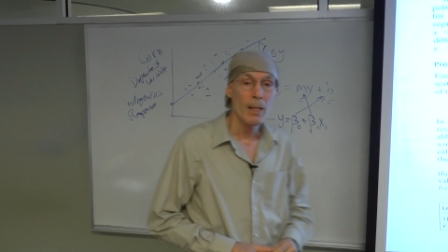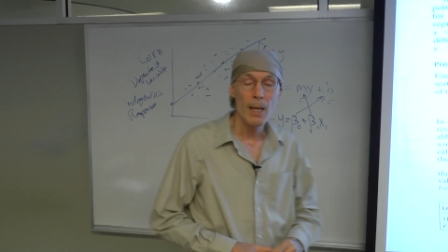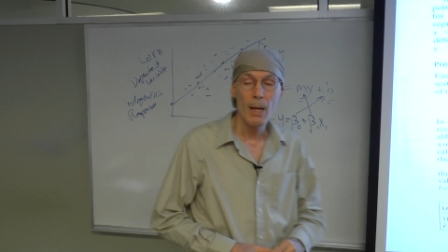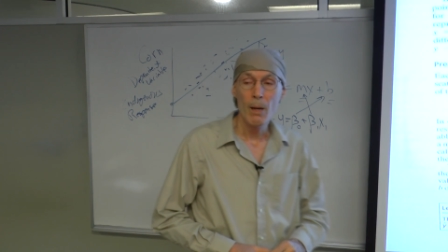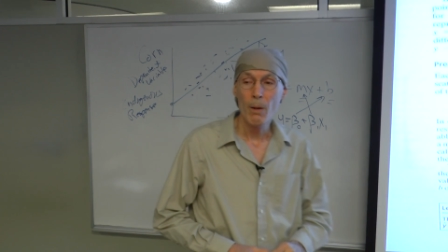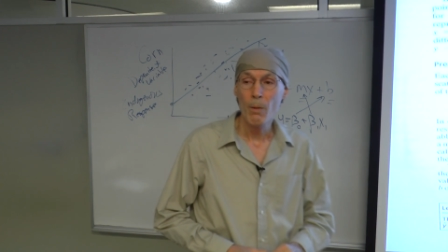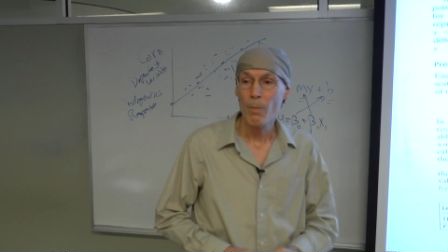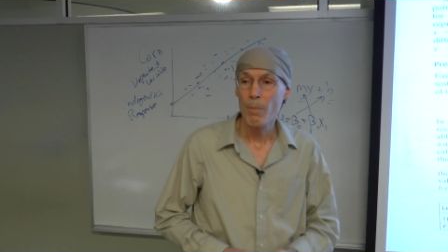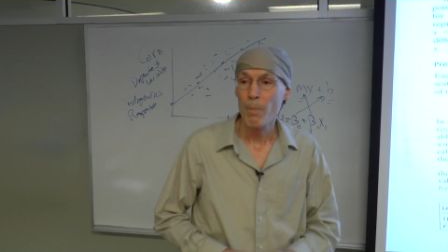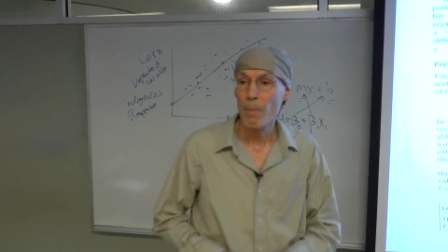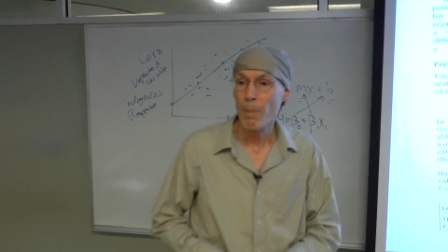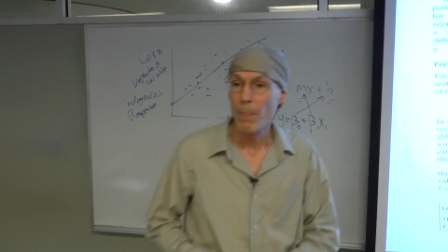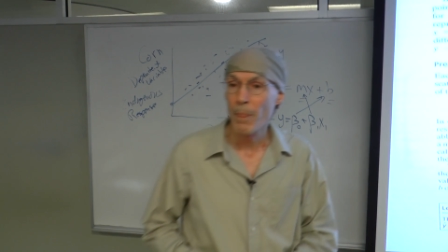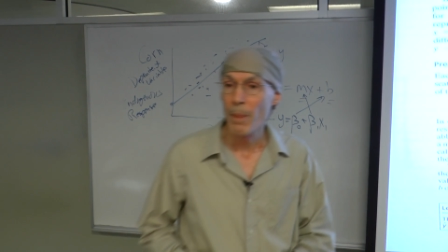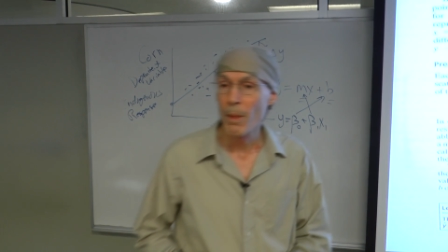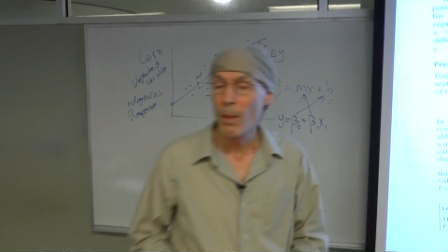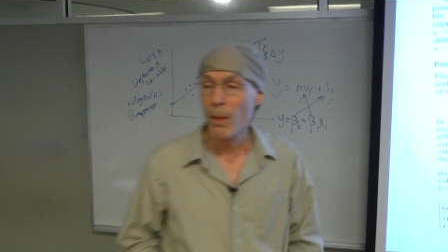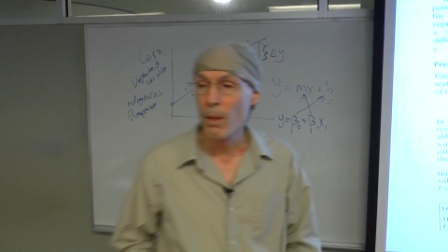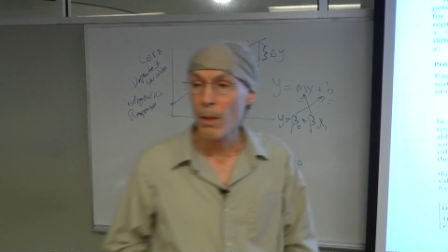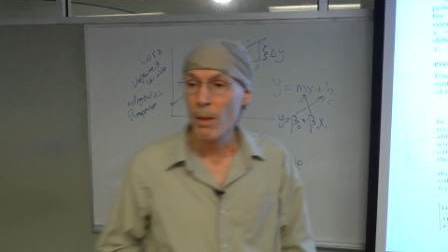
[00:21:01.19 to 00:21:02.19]
Now,
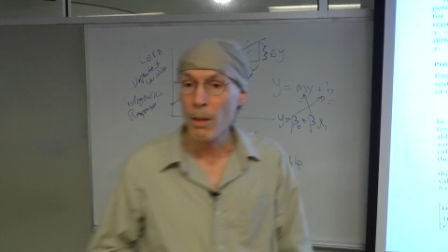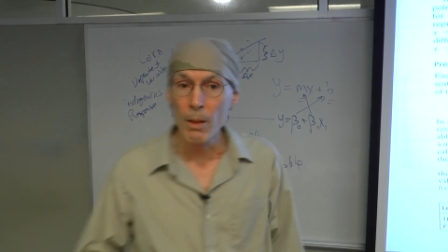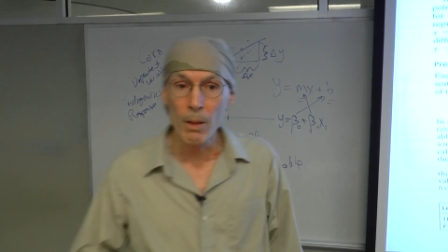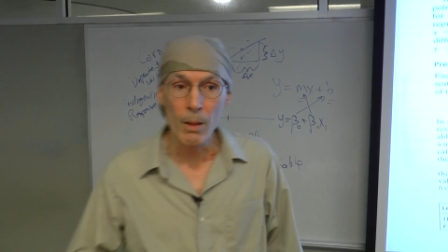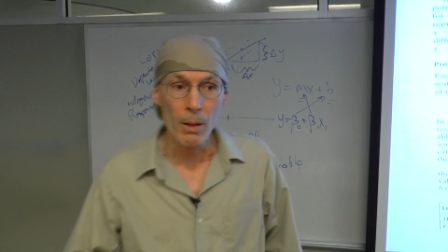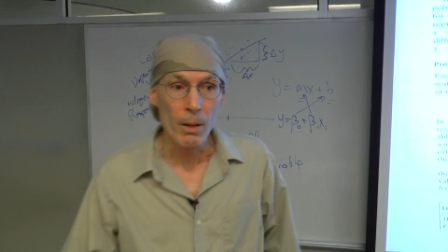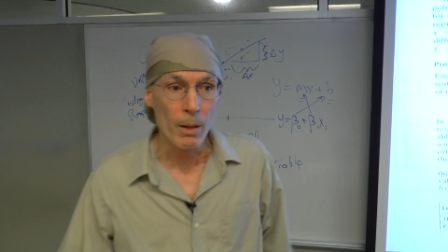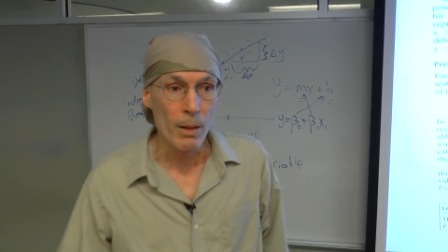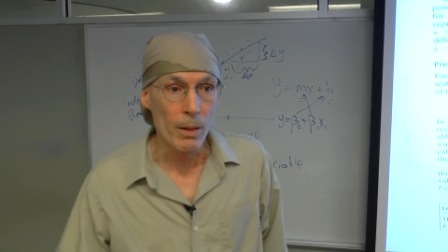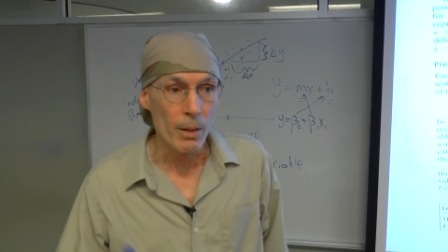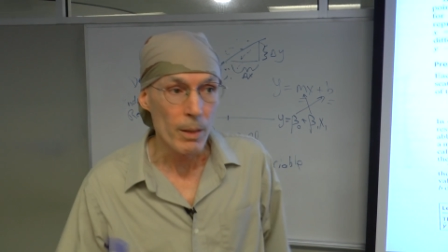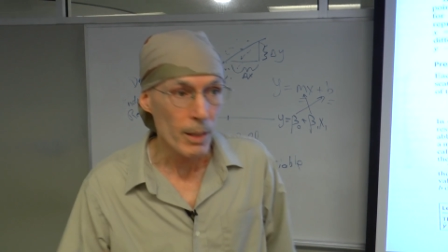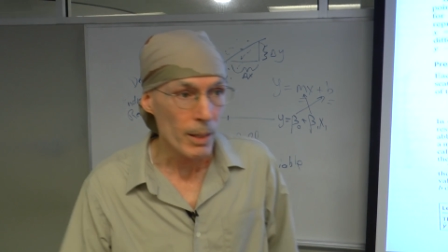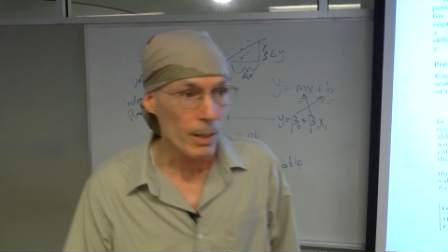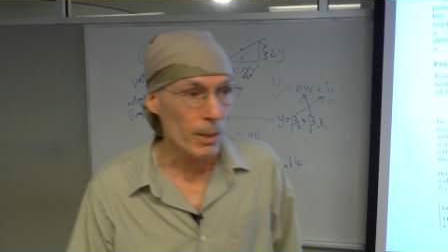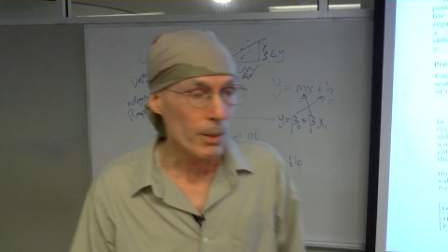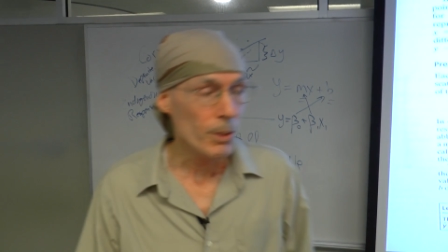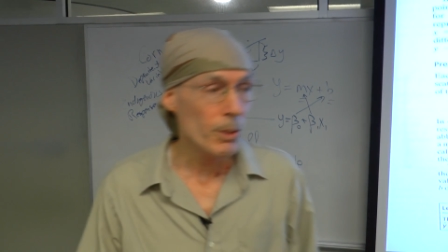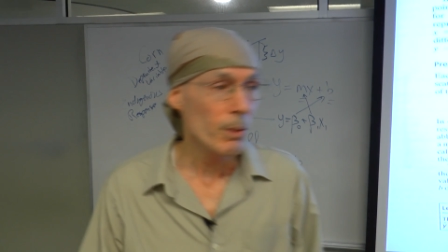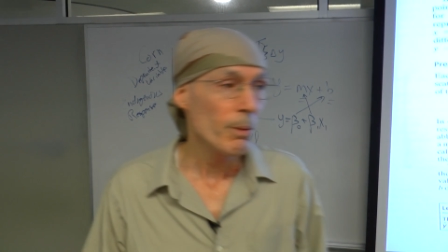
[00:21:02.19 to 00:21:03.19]

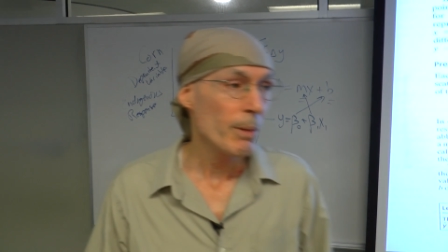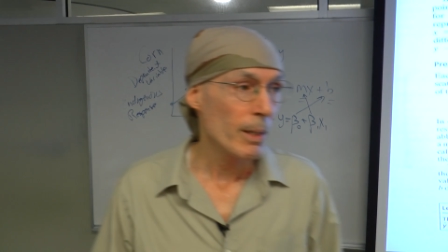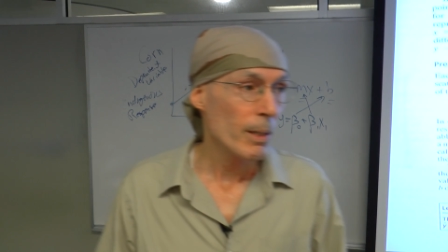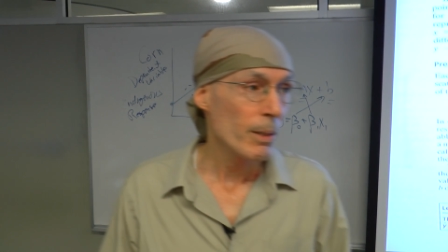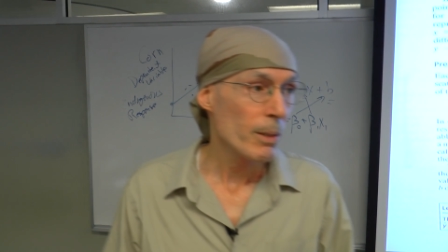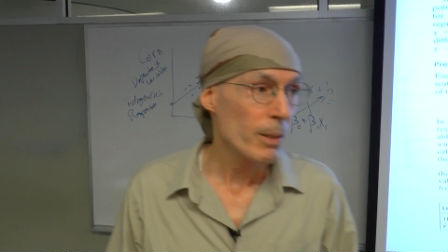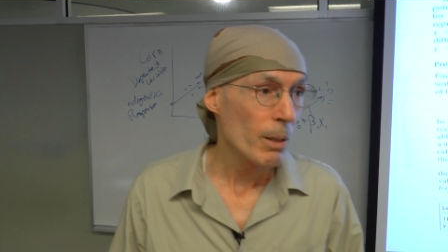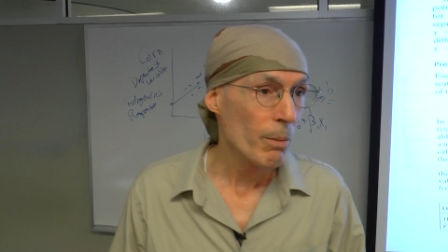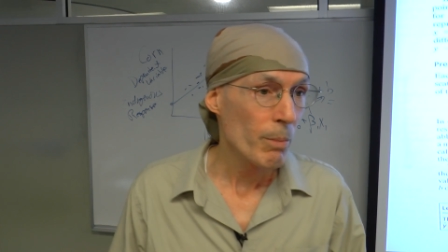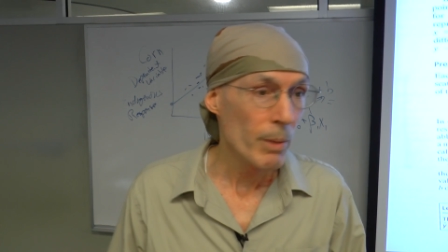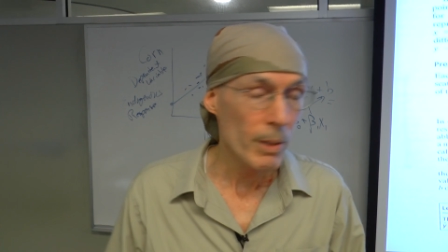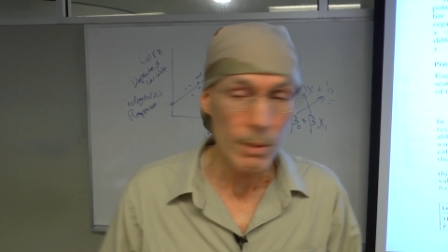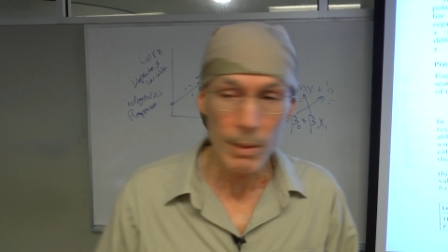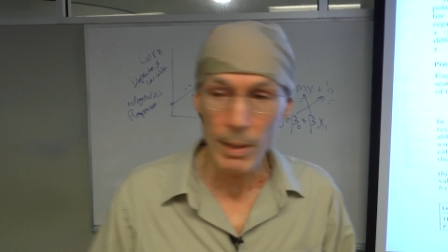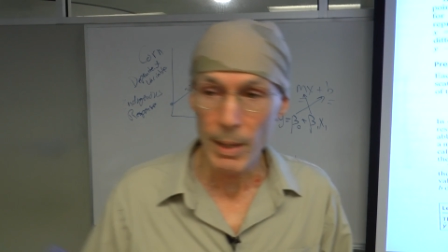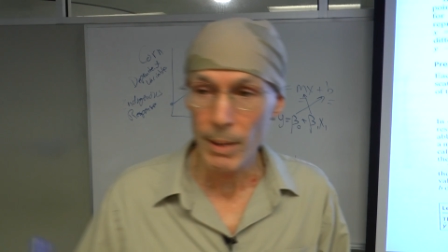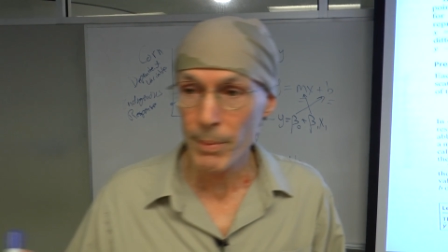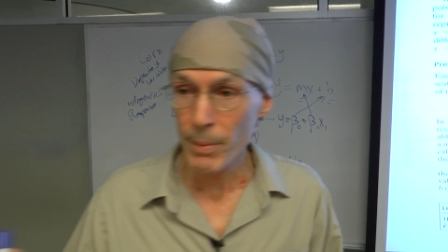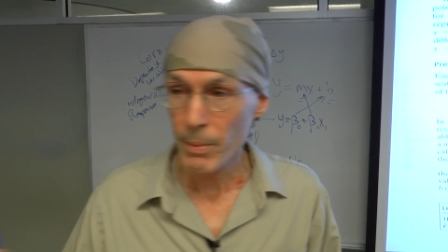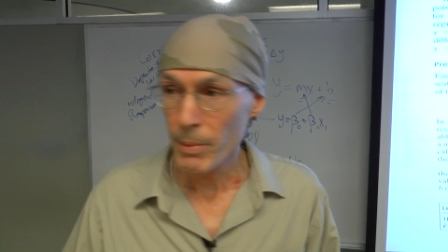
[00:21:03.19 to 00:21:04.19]
the issue is that when
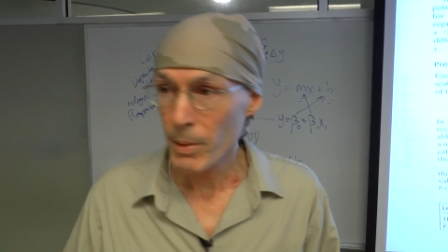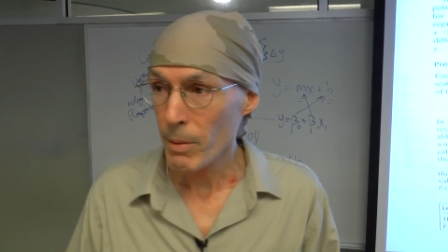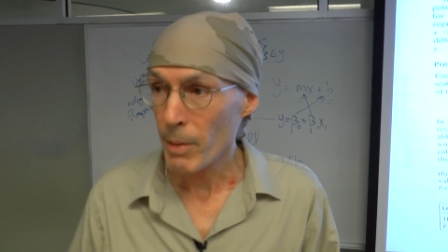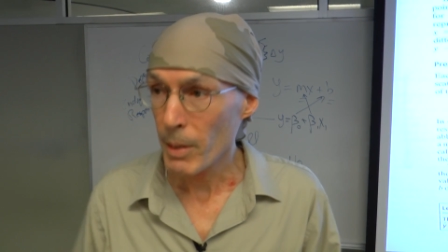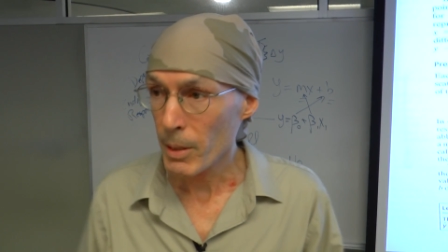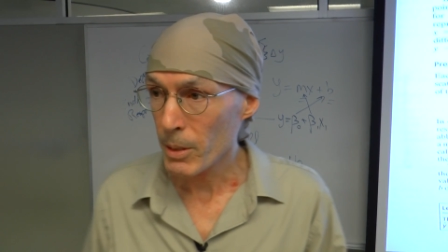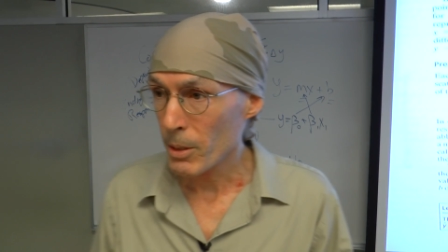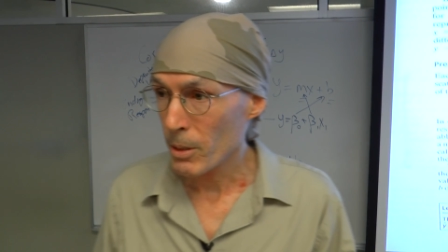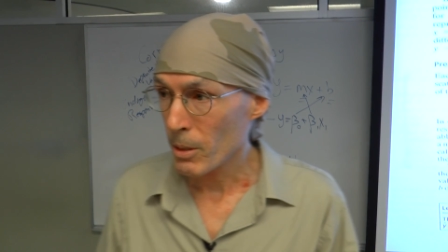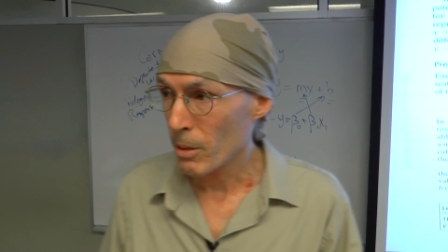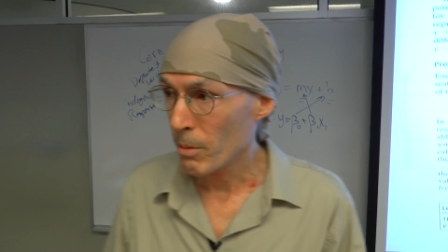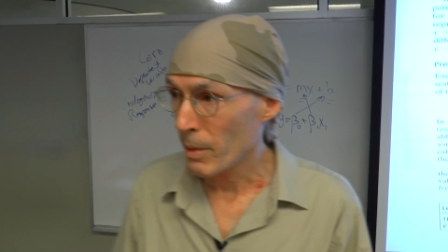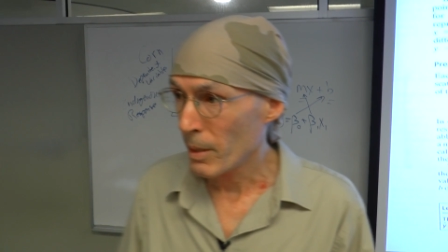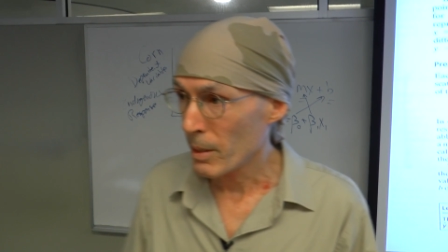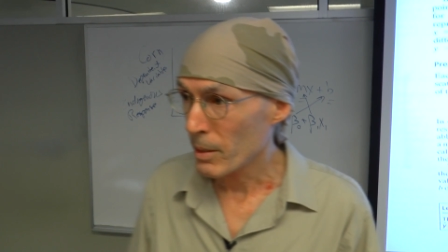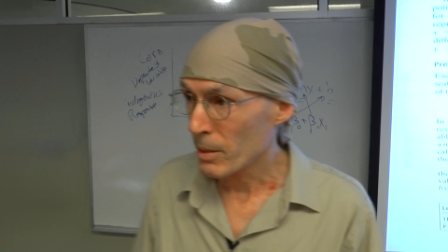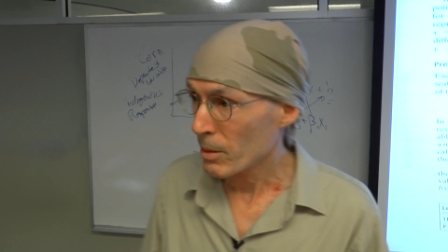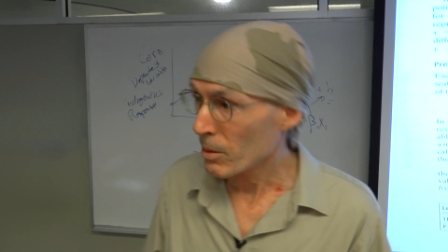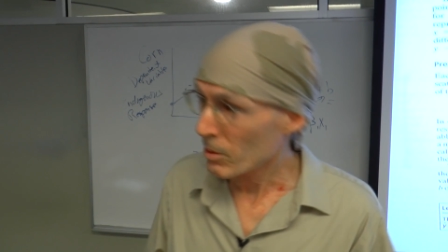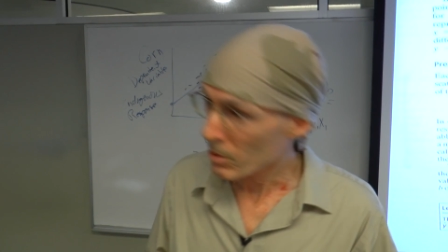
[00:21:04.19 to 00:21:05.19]
you have a regression
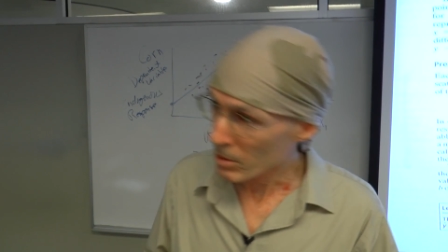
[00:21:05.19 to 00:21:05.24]
equation,